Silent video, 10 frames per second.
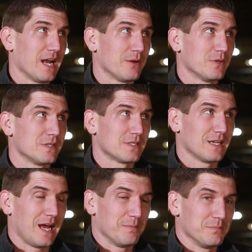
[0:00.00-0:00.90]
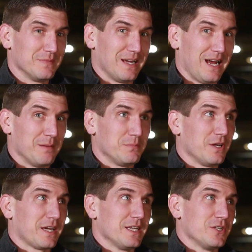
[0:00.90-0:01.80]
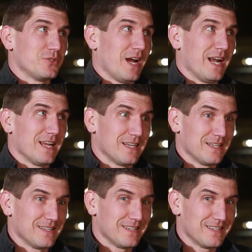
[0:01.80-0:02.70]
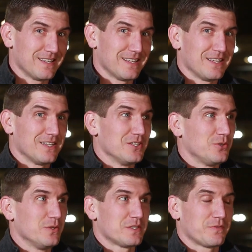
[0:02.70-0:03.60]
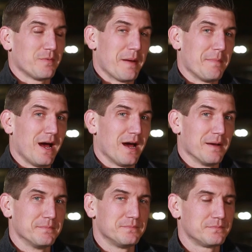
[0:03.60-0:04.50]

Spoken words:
It was I'm looking to try to do this for my mom,